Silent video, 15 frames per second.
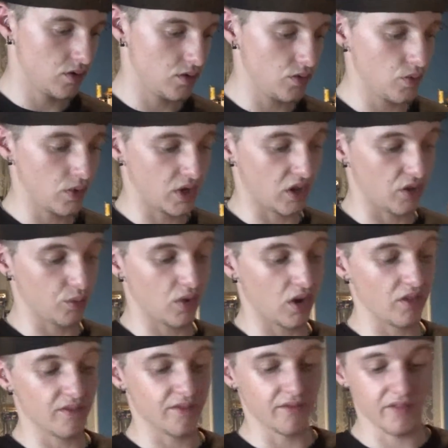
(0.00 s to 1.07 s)
which is what
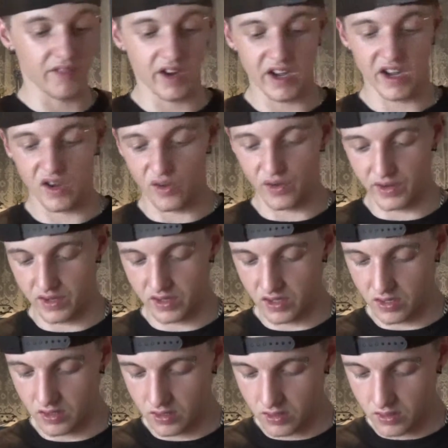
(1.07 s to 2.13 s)
I really like.
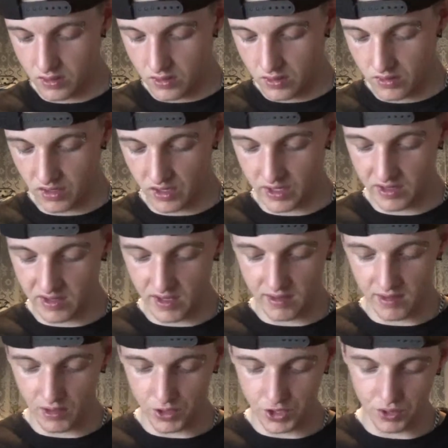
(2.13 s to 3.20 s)
The only
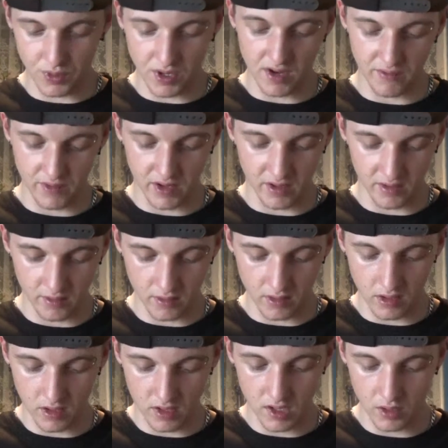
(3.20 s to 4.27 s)
details you have is
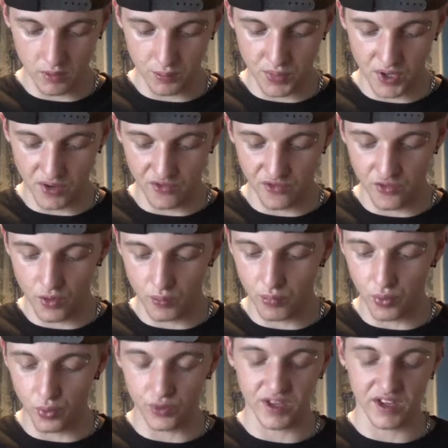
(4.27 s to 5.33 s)
a little bit of
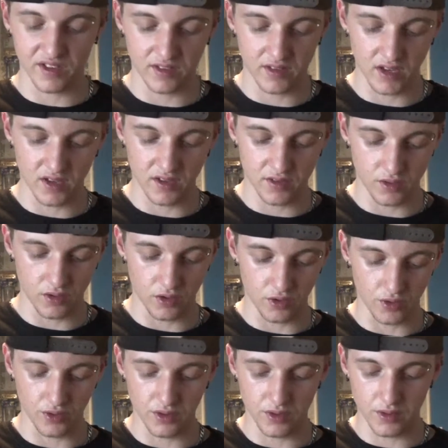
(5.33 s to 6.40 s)
footboard that sits
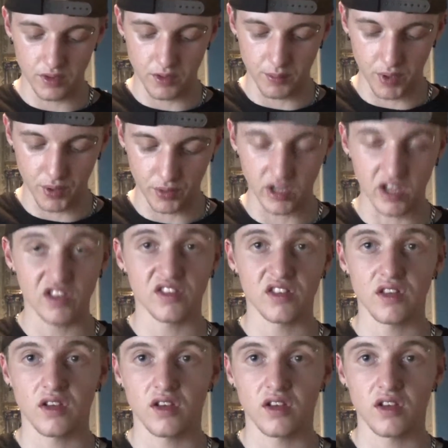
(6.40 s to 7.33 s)
on the bogies,